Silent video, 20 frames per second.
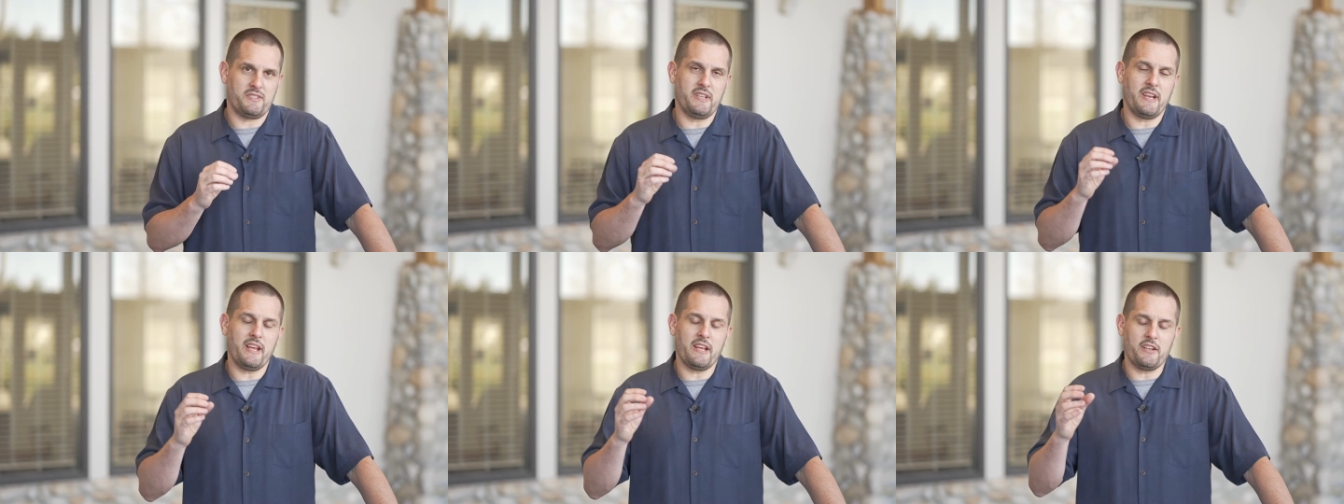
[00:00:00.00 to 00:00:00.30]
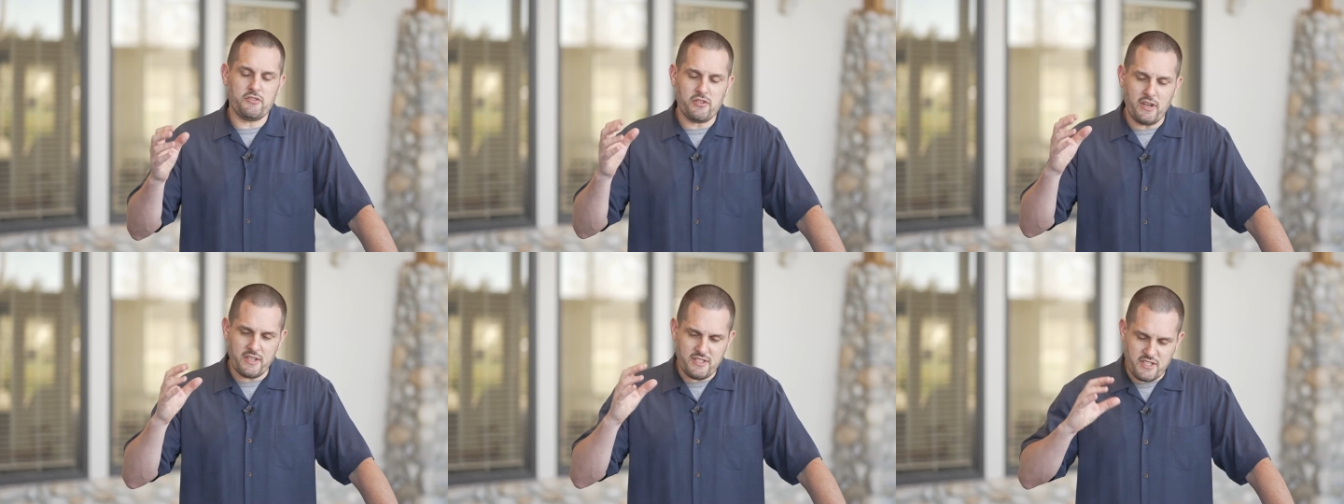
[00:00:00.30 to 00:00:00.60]
that He
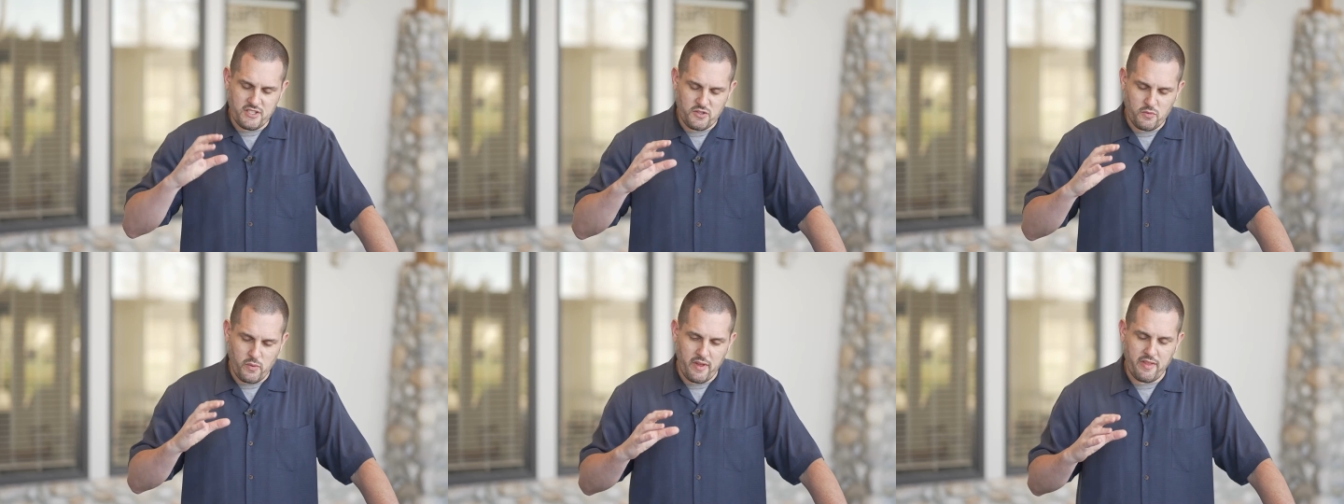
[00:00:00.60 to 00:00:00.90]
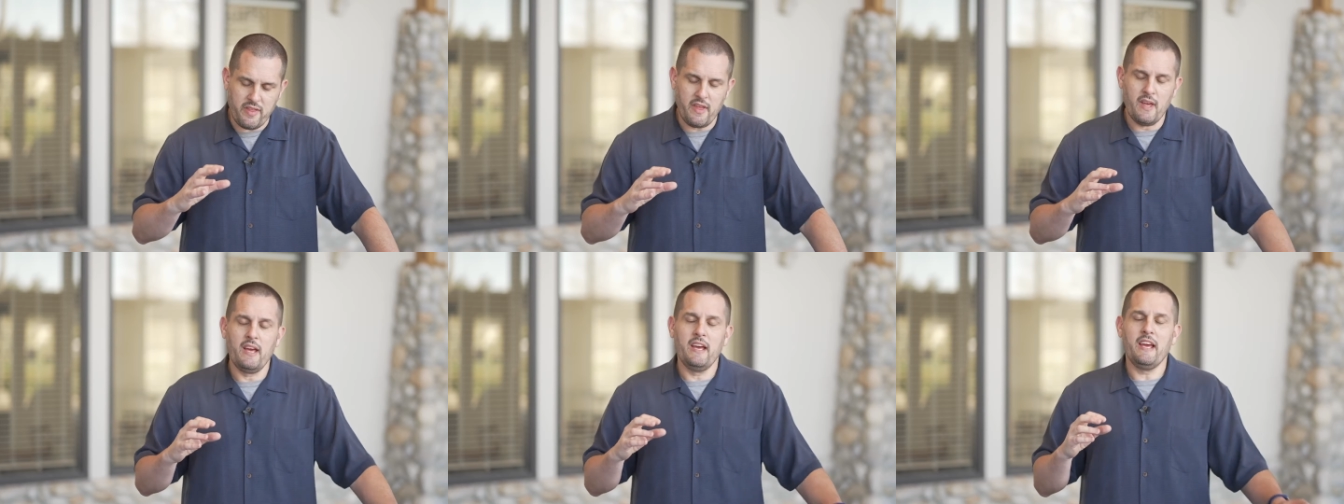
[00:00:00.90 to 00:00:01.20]
entrusts us
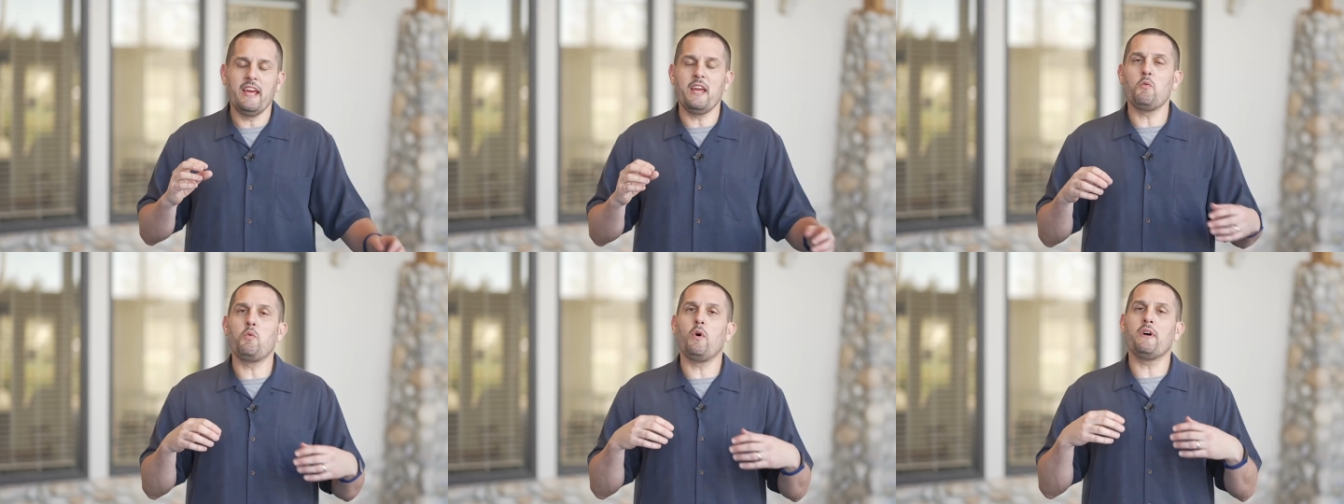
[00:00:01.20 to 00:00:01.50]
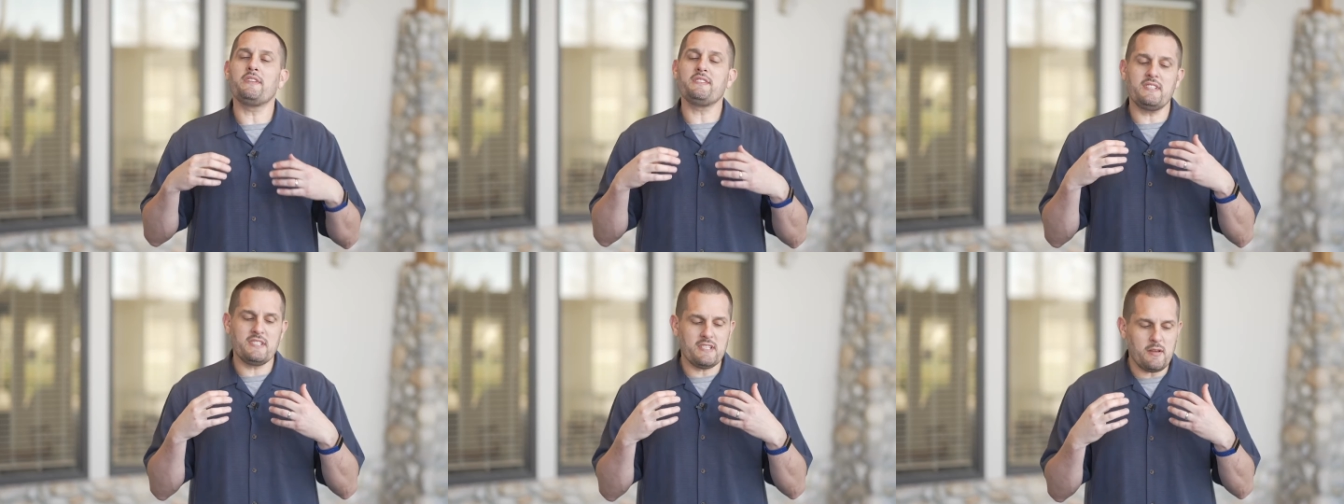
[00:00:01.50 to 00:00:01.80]
with. He
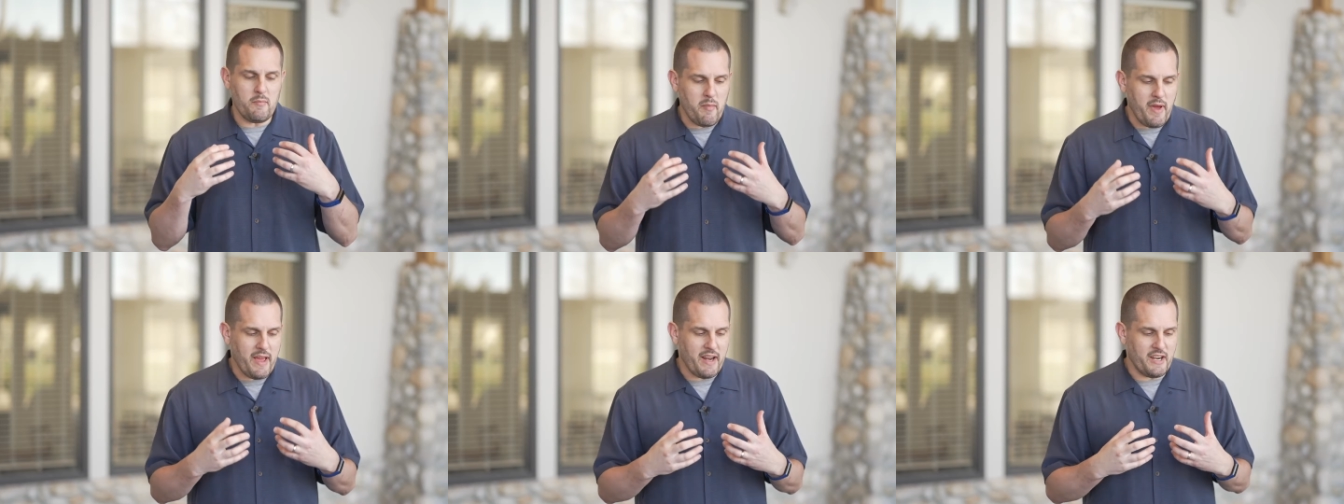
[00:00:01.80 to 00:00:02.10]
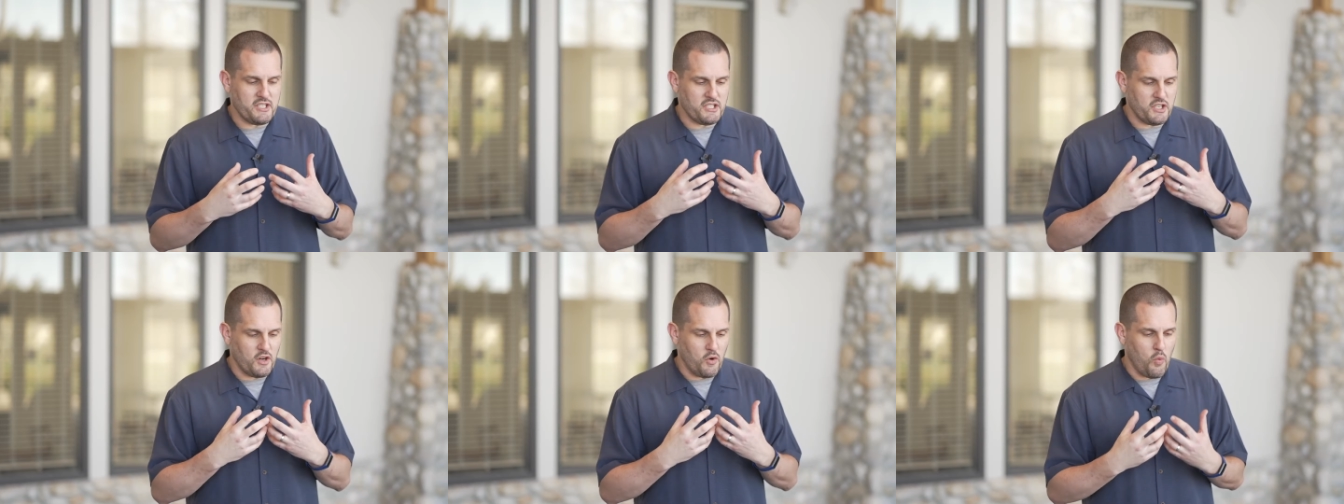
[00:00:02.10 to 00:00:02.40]
wants us to
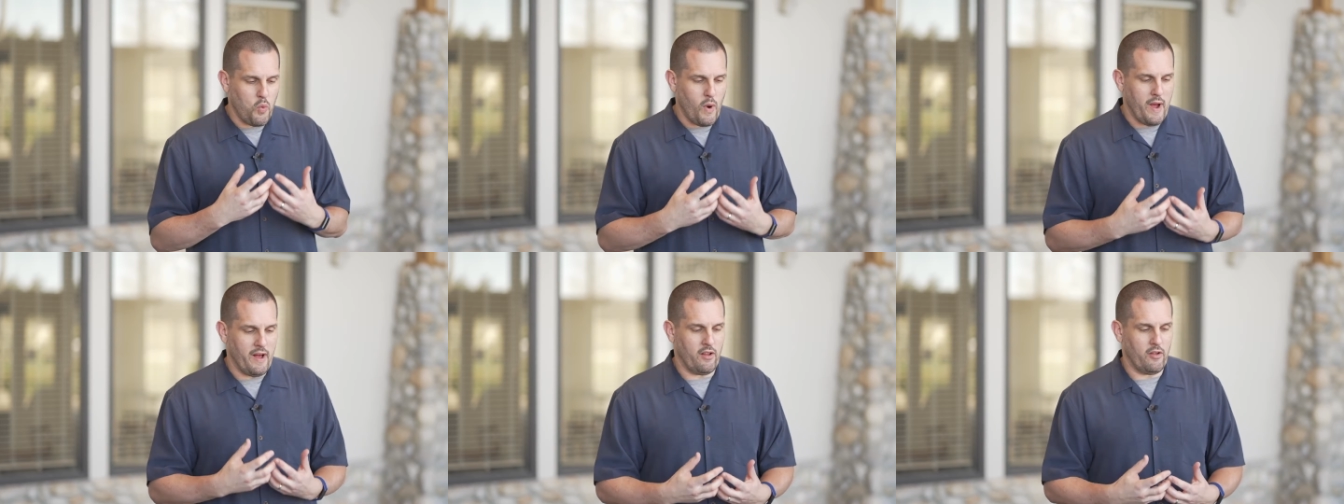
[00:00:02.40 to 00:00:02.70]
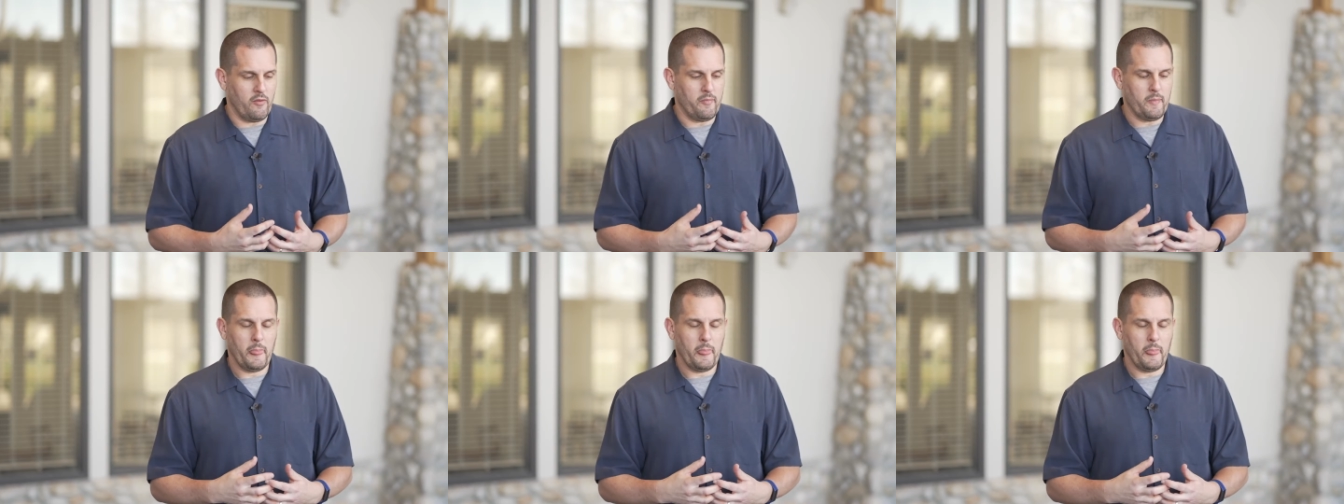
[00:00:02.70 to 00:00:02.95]
manage it well.